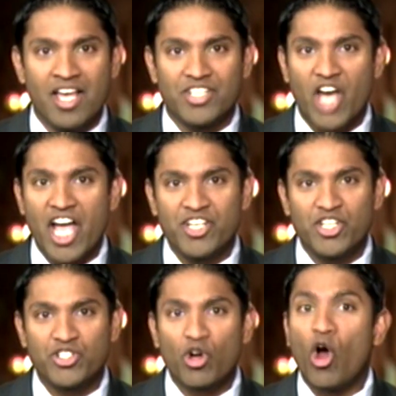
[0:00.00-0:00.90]

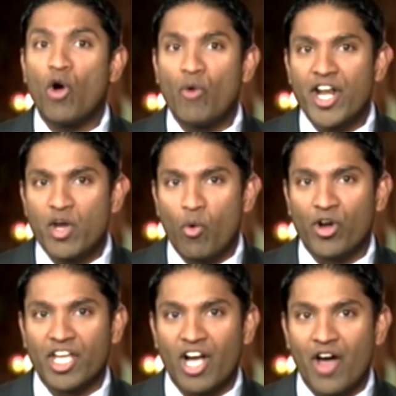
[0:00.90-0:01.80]
Scientists are already
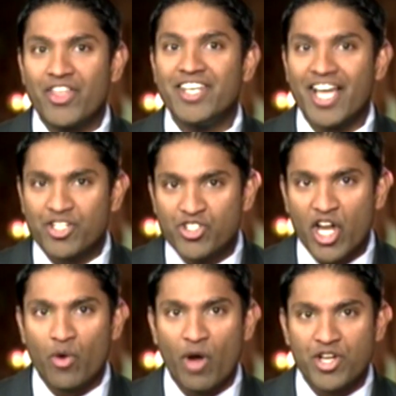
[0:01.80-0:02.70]
working on the next
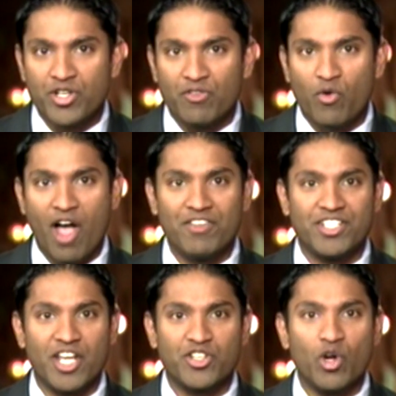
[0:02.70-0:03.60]
generation of
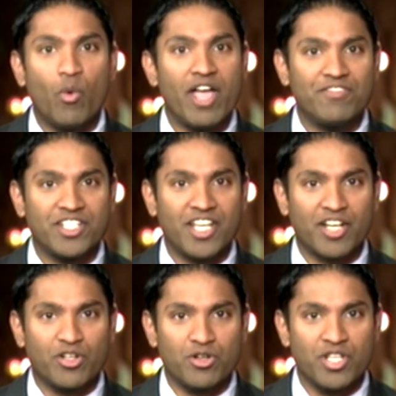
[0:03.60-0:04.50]
gravitational wave
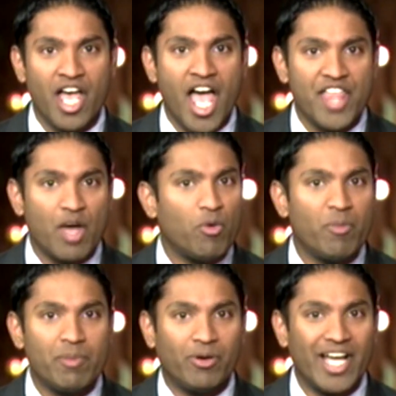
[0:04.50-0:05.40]
detectors that will
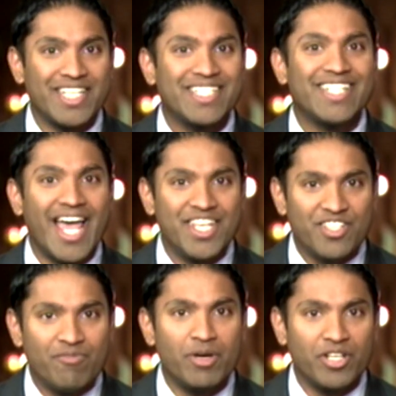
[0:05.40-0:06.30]
be placed tens
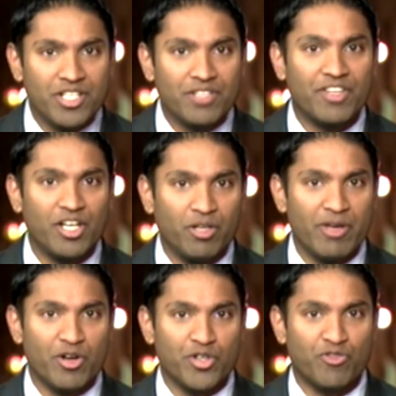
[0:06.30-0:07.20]
of millions of
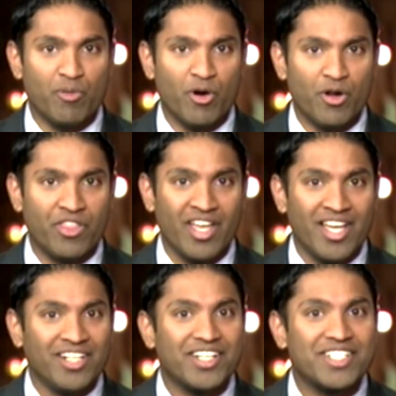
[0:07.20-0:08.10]
kilometers from Earth,
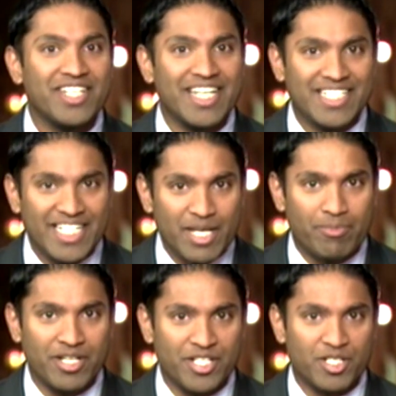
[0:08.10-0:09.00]
listening deep
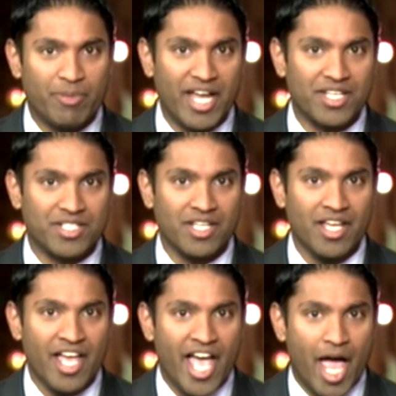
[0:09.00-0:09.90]
into space.
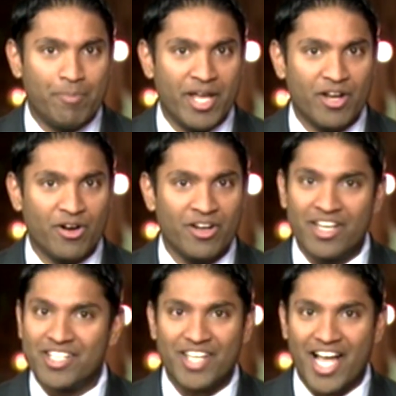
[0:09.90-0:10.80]
And Peter,
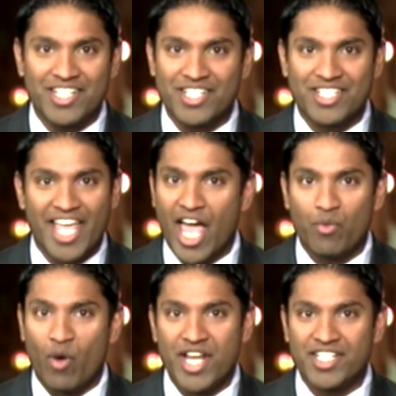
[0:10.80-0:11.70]
scientists can't
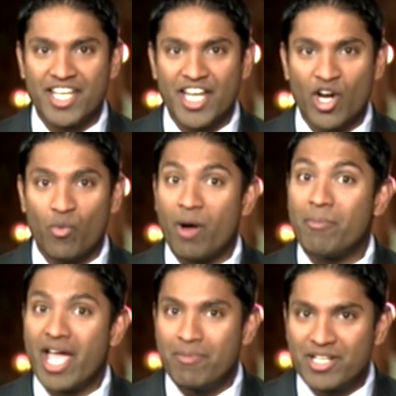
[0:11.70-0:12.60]
wait to hear what
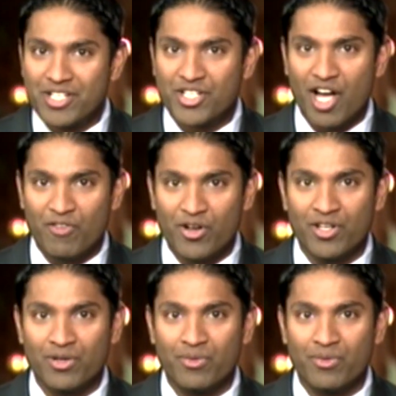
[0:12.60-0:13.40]
may be discovered